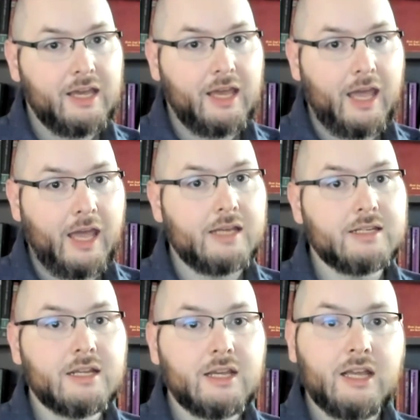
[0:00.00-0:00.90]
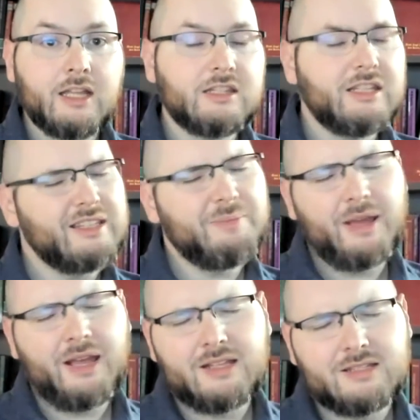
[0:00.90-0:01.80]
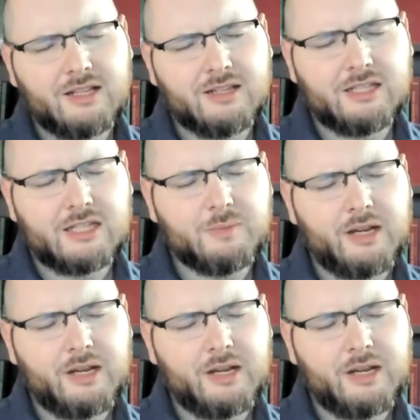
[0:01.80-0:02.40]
And it depends on the discipline.